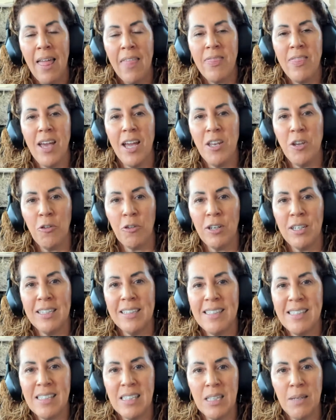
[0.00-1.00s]
then you're going
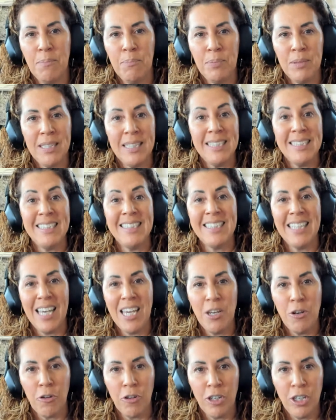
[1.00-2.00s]
to simply say
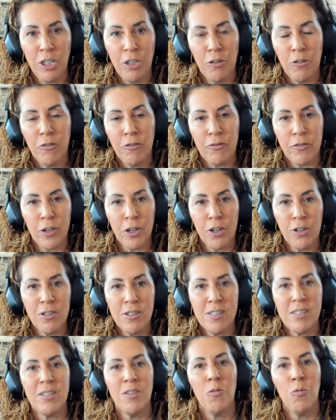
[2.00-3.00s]
your cue
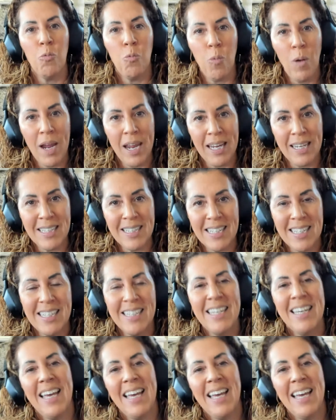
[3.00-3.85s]
first, wait,